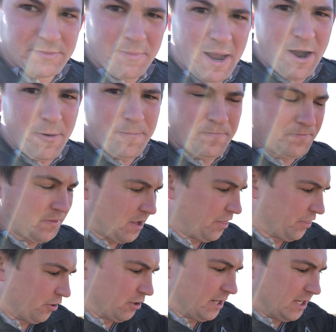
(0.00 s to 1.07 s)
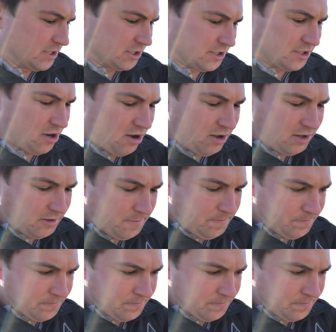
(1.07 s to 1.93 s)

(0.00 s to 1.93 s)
about 30 inches tall